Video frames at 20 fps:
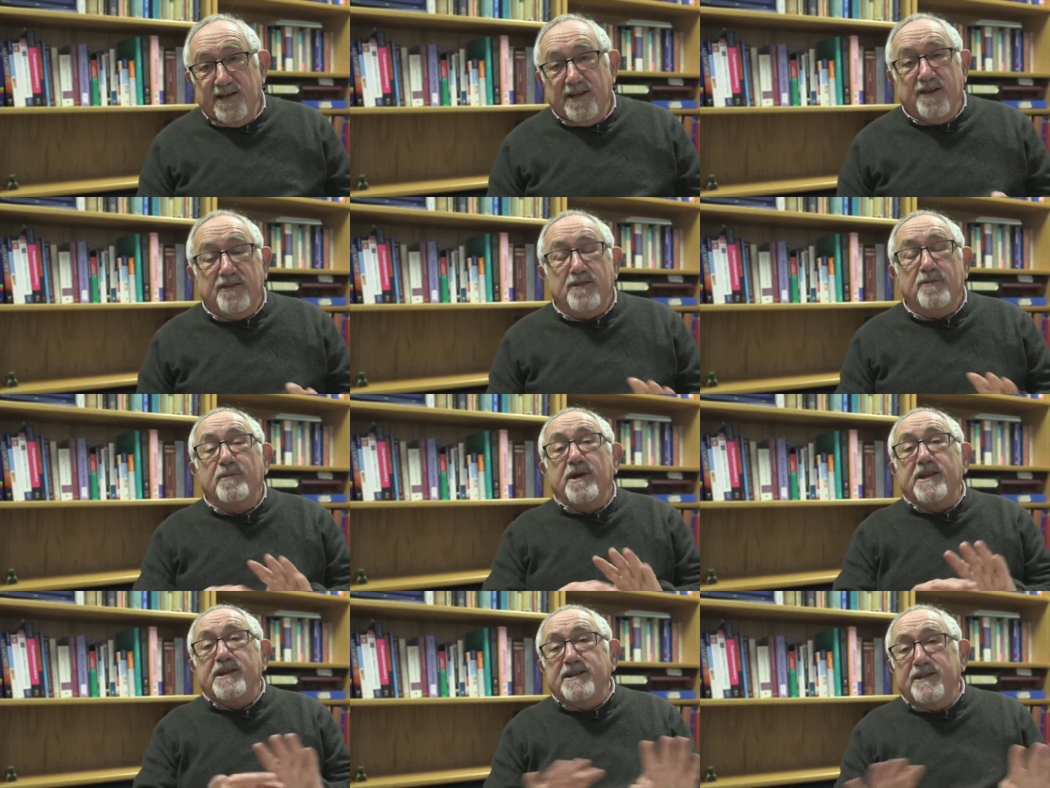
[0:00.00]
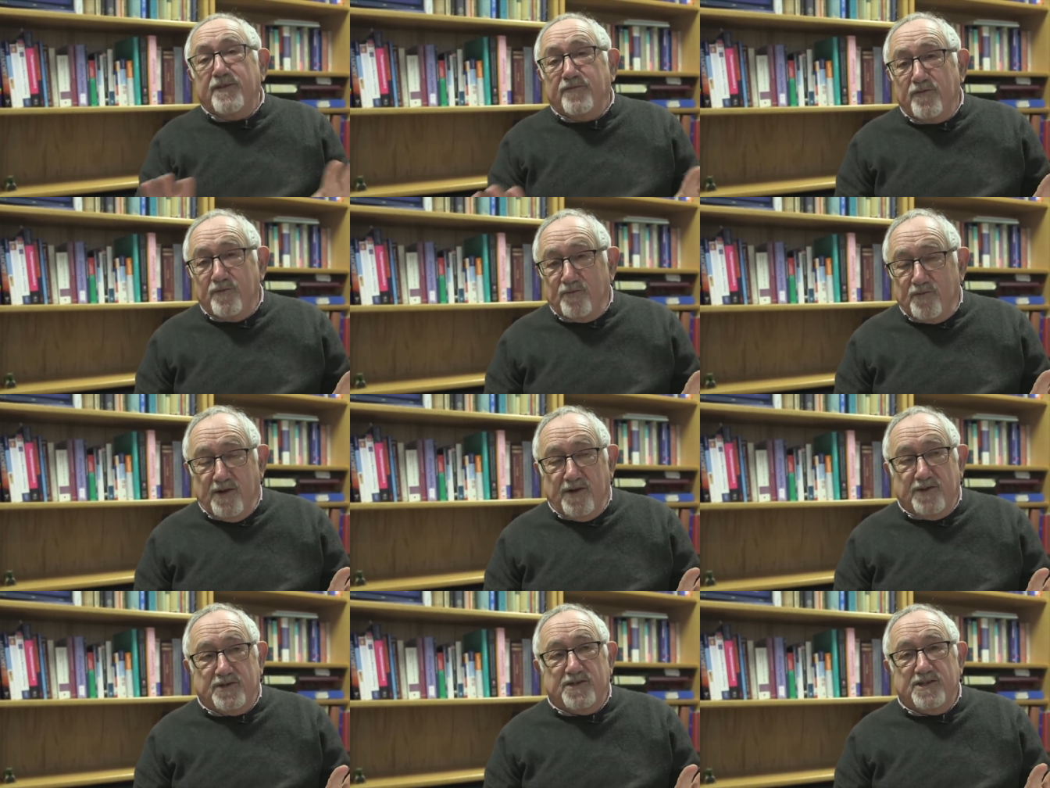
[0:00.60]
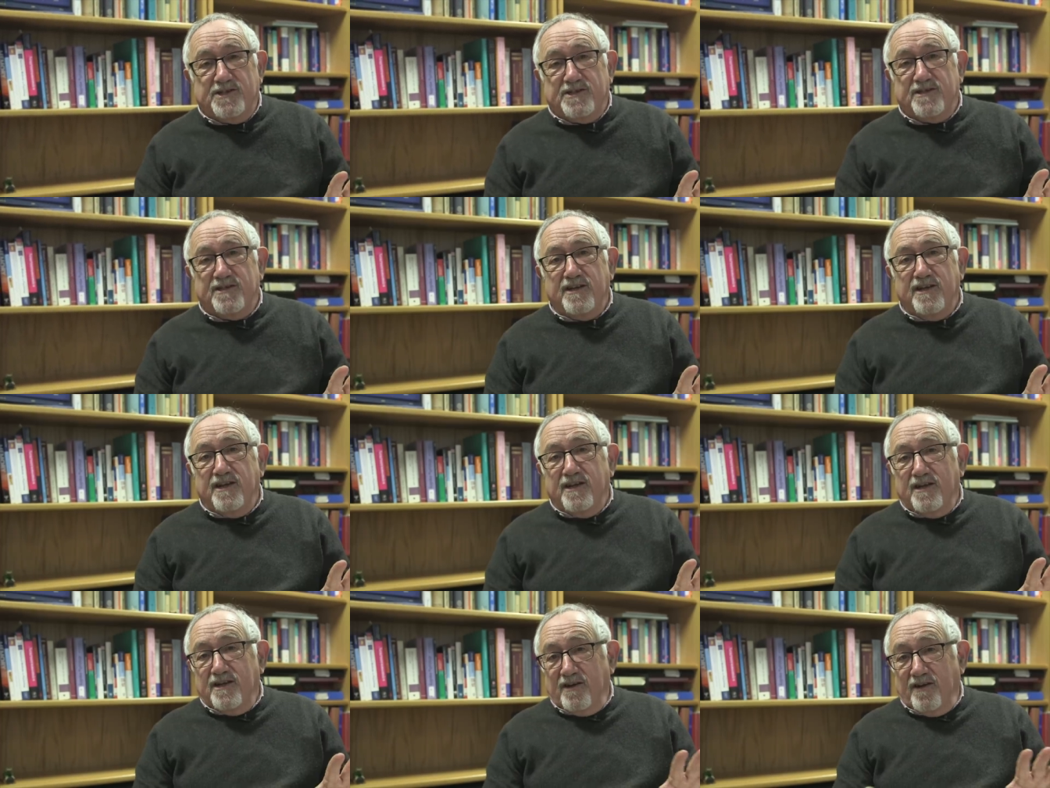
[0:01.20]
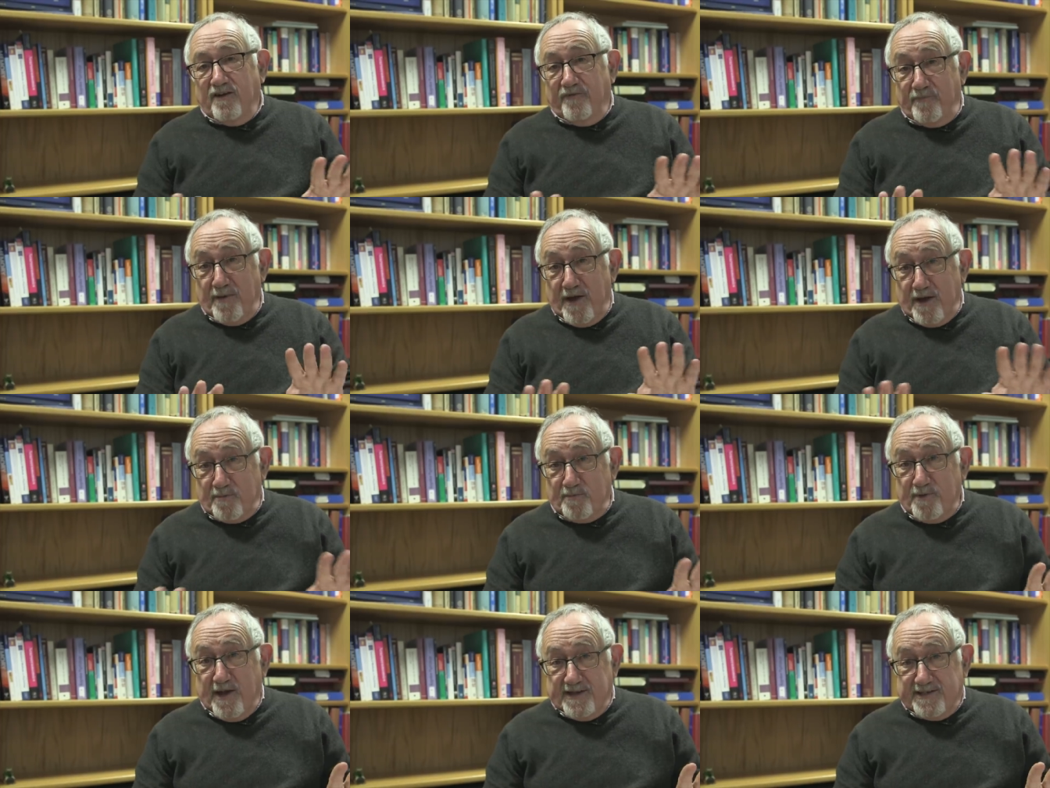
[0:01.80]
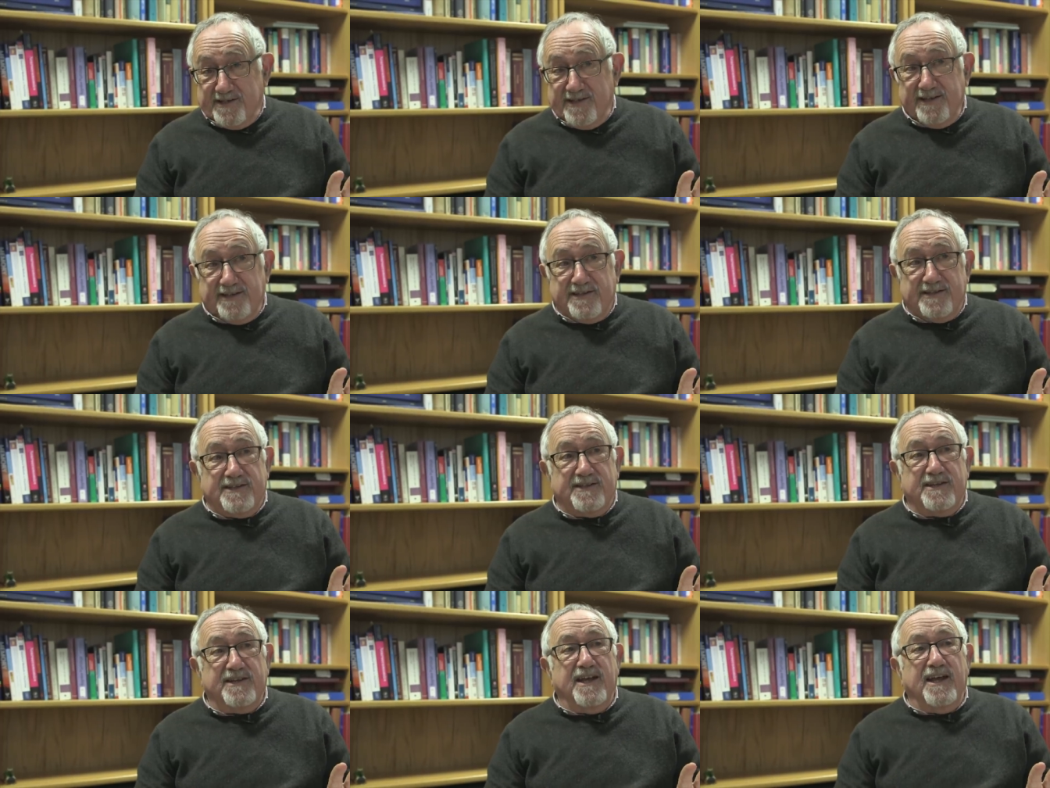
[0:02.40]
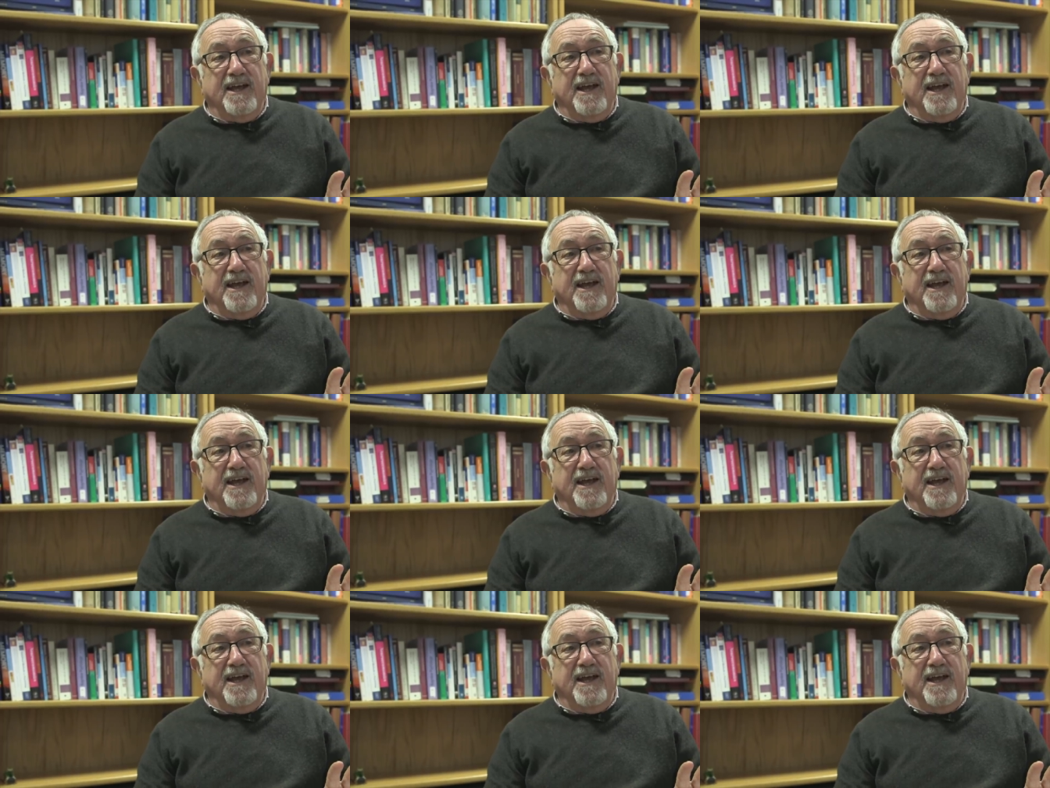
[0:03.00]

Now, there are many different branches of mathematics,